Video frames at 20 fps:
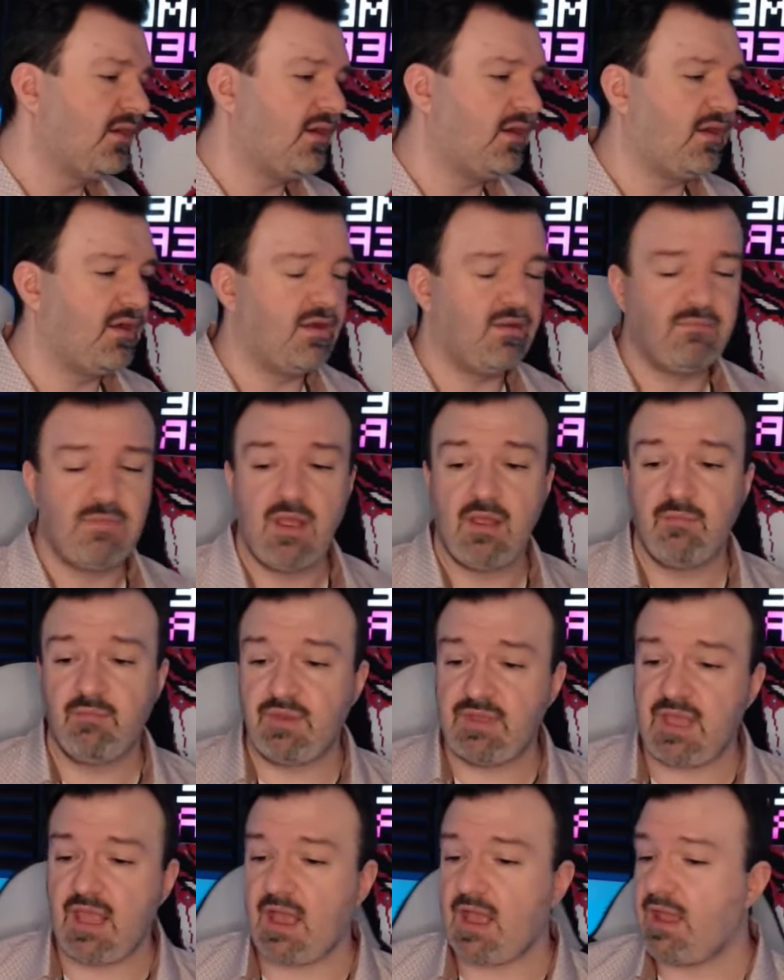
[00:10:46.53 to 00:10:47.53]
Um,
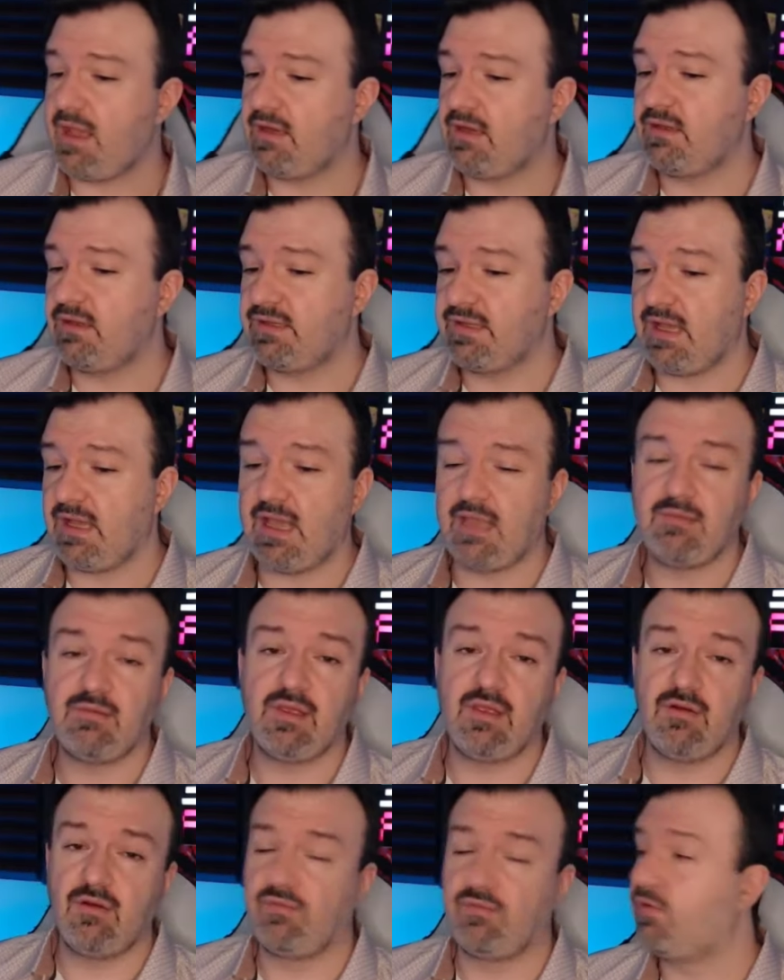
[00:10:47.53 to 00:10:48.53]
but yeah, I had a good time.
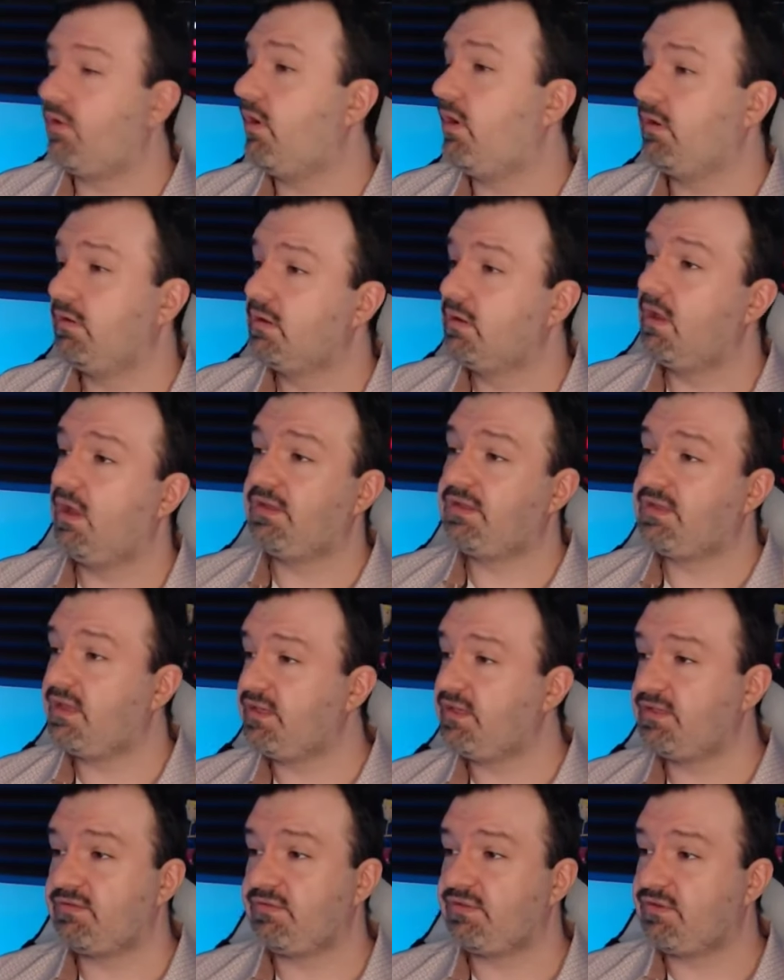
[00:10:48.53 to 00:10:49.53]
And overall,
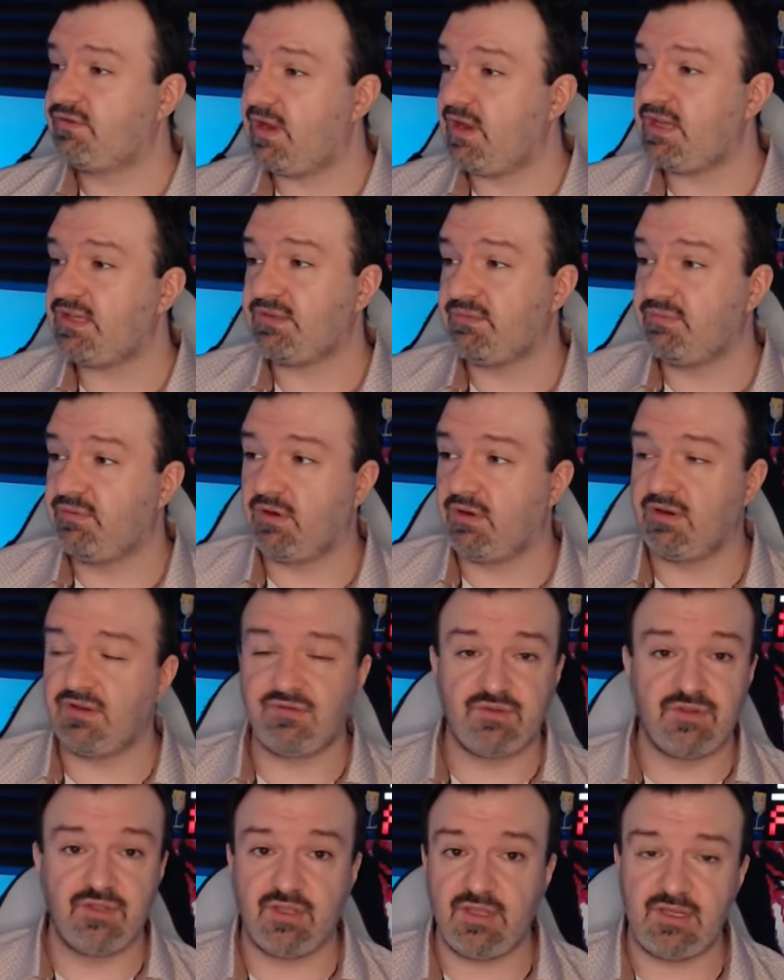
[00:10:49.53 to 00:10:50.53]
attendance was great. Support
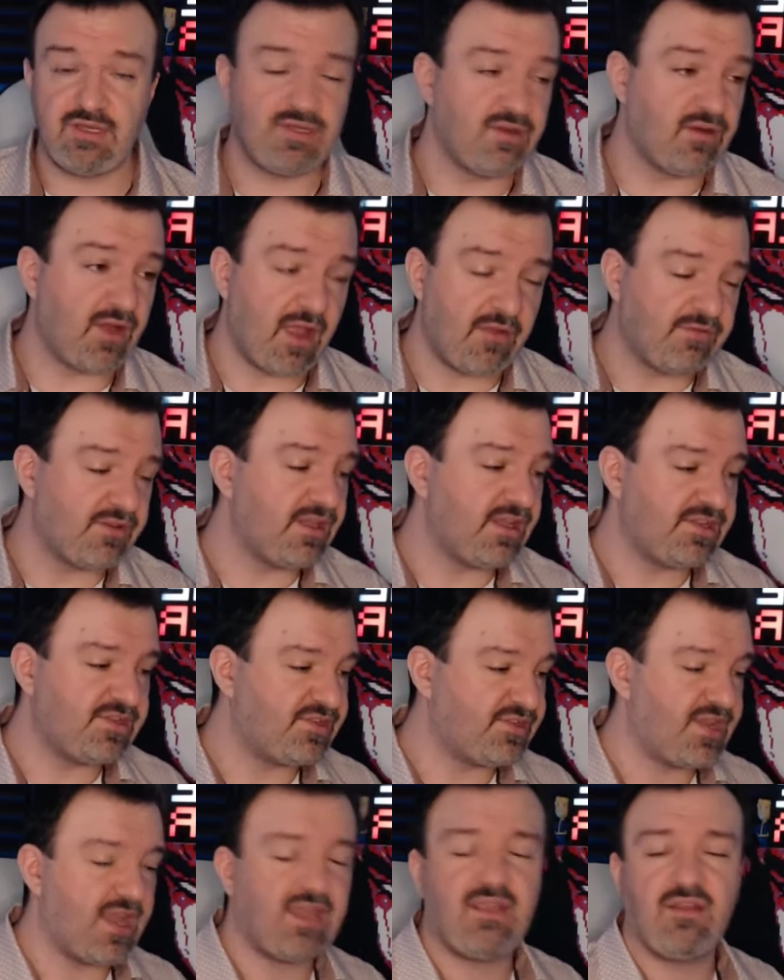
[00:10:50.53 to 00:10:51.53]
was good. You know, everything is
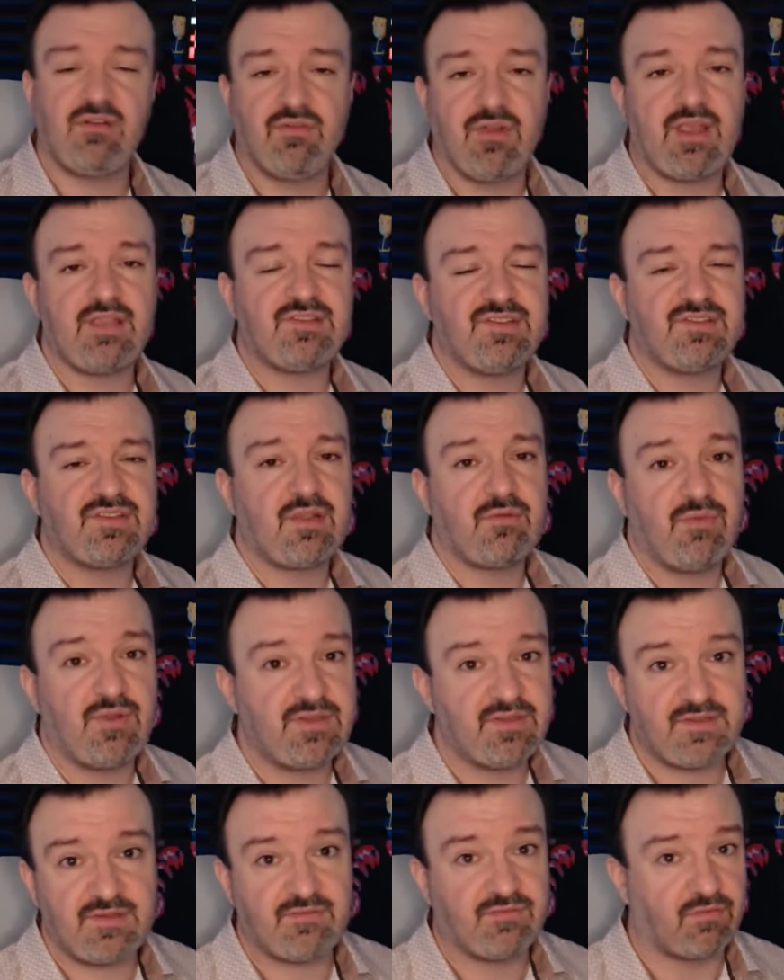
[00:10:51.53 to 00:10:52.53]
staying great. Since I went
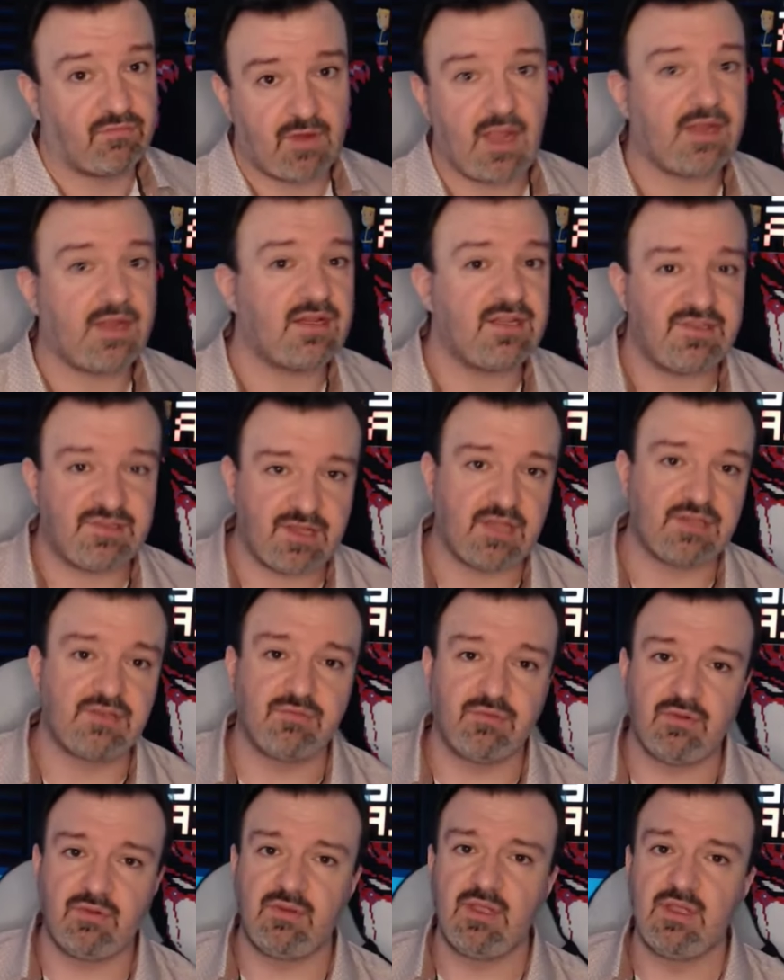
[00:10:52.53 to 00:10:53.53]
to this variety
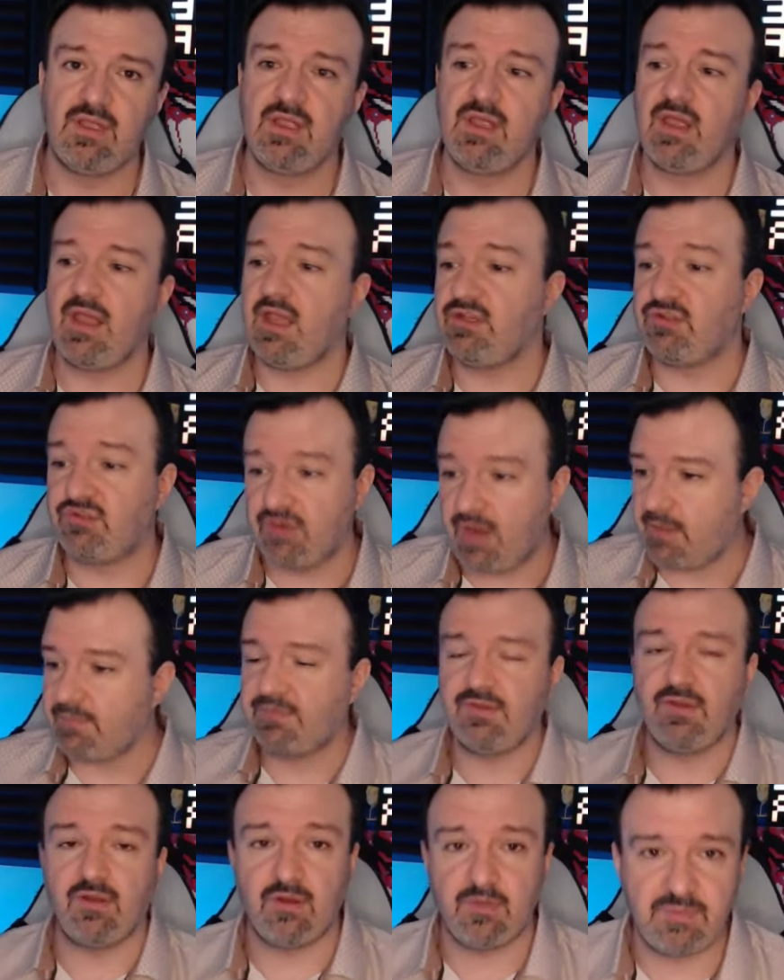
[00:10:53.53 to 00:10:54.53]
schedule and
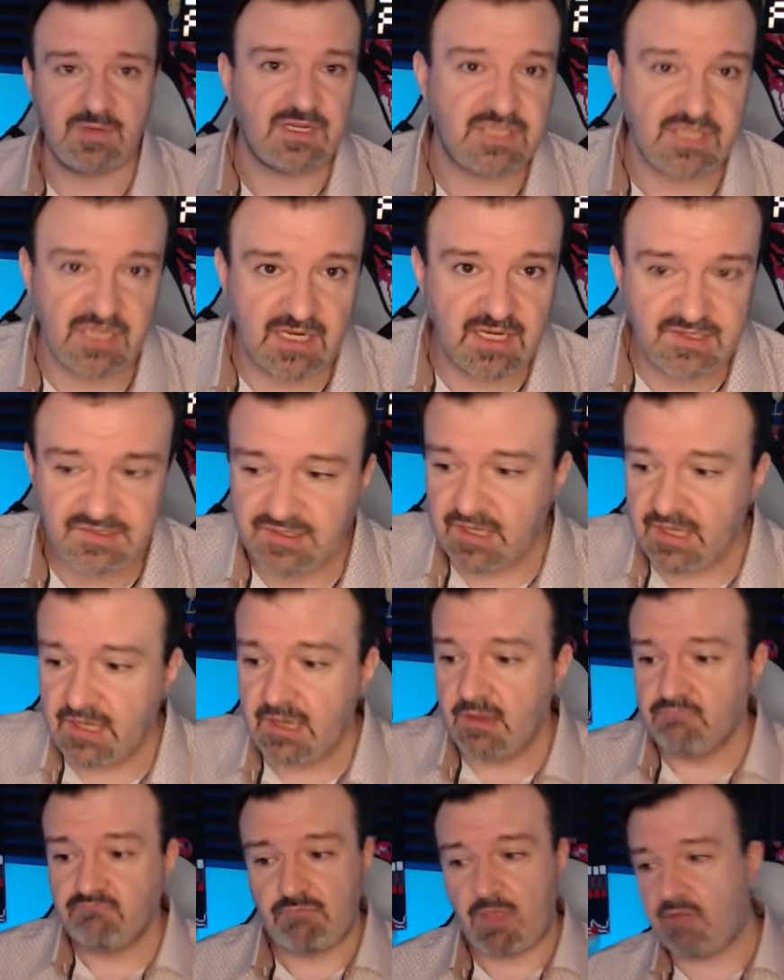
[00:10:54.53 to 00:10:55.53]
dropped the RPGs,
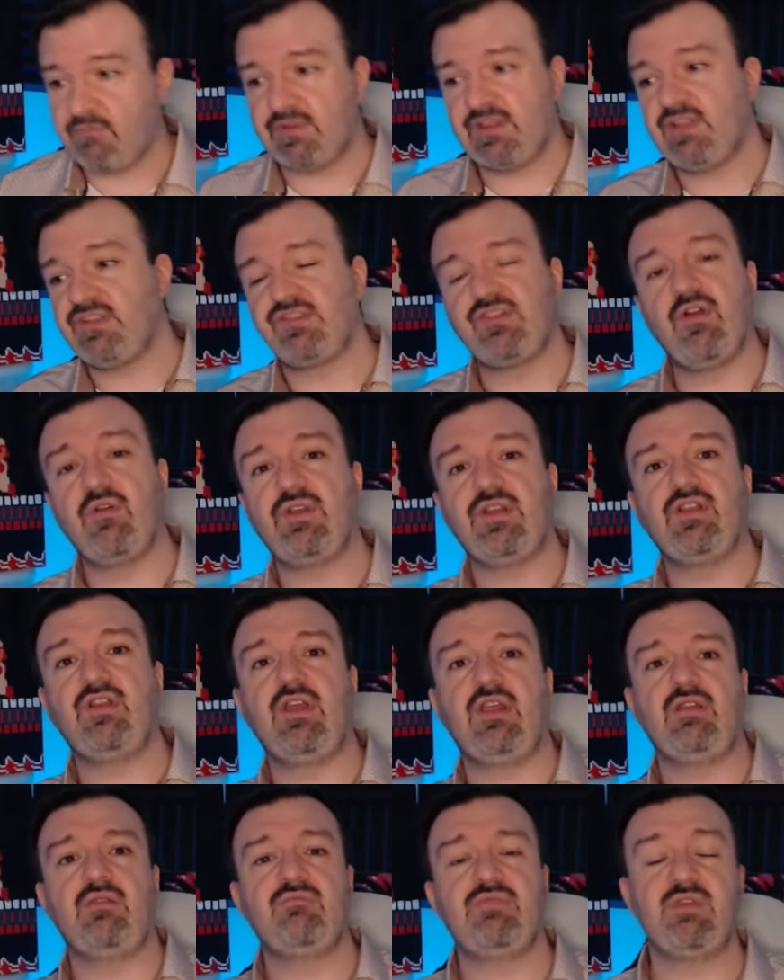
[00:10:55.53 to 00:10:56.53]
everything's going
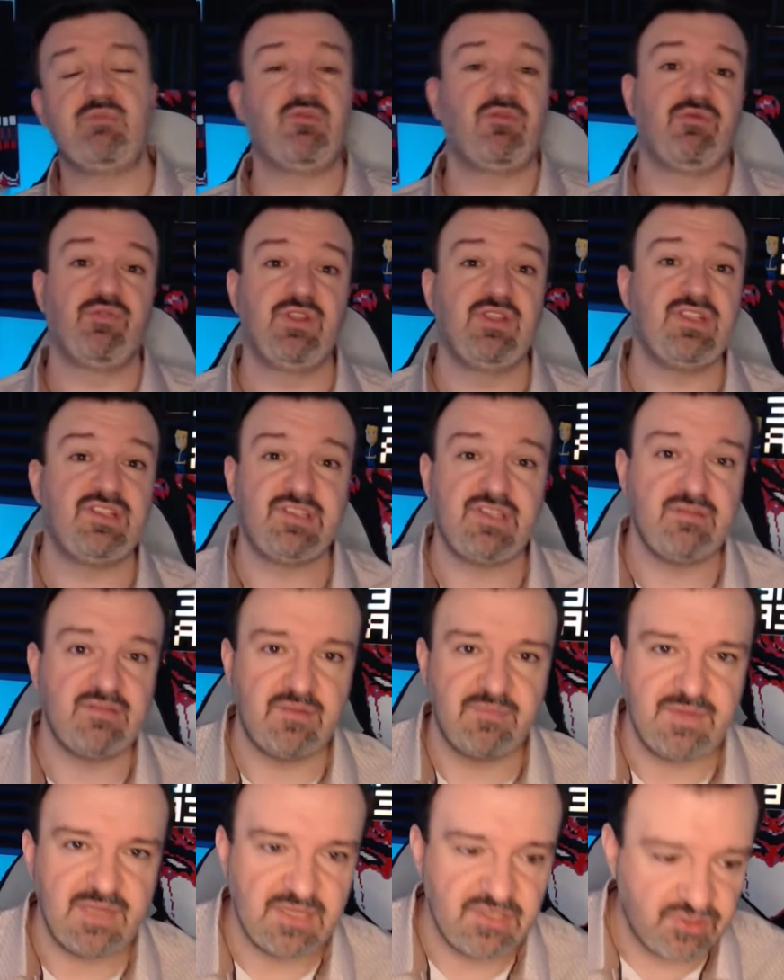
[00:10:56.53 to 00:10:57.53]
good. People really seem
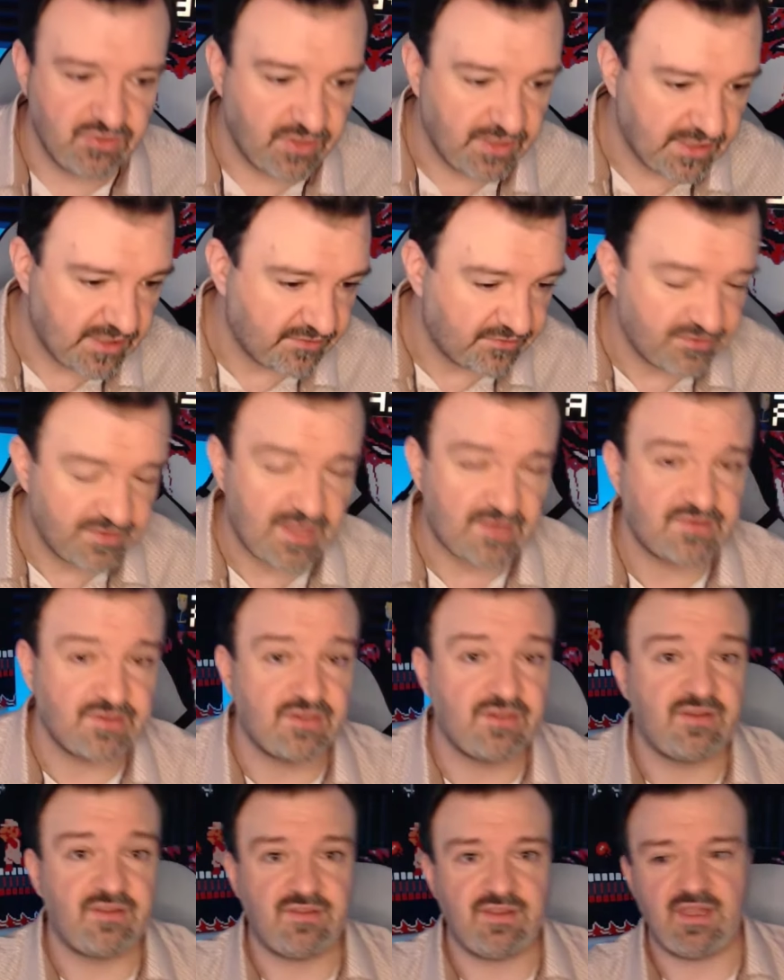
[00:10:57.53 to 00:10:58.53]
to be enjoying it. So that's a
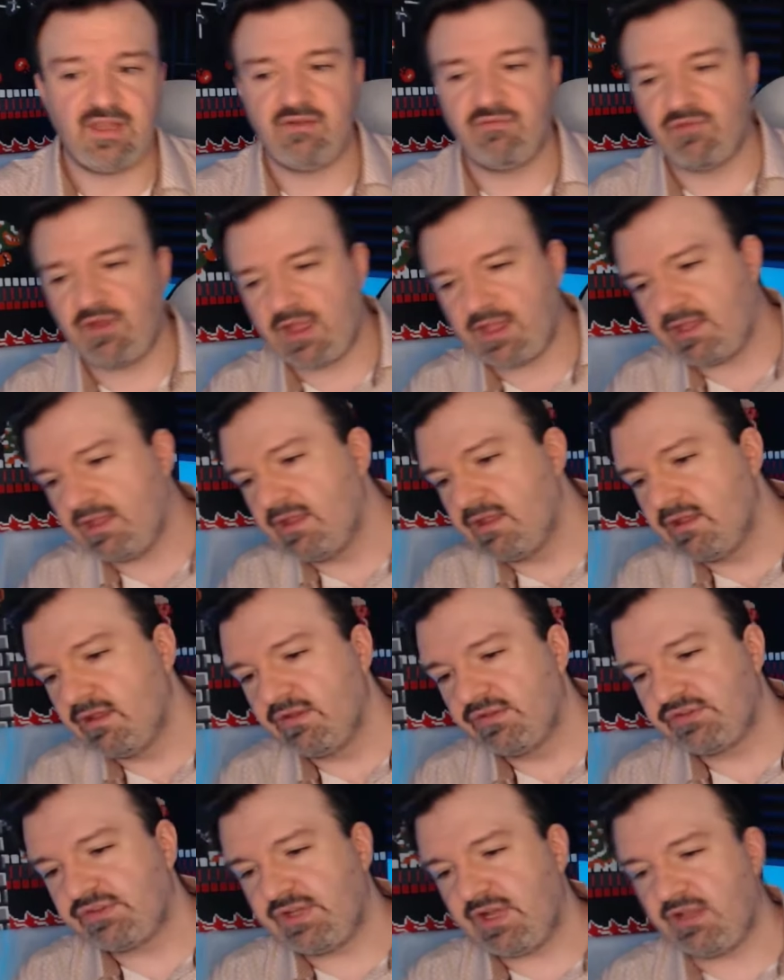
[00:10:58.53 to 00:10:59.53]
good thing, right?
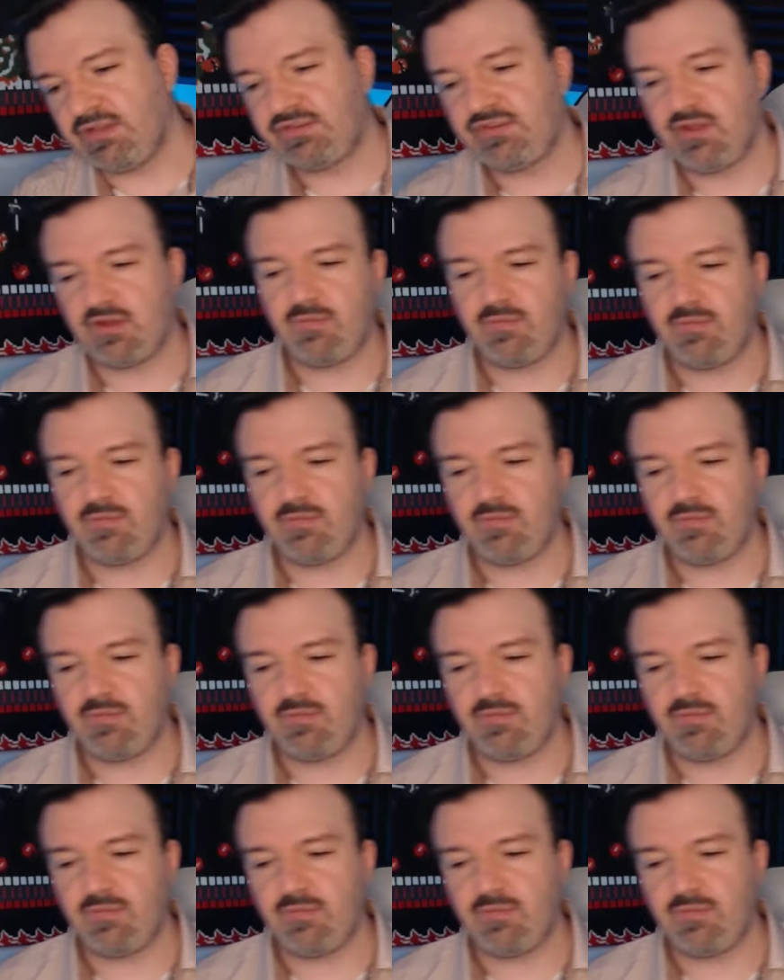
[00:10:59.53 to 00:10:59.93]
So now let's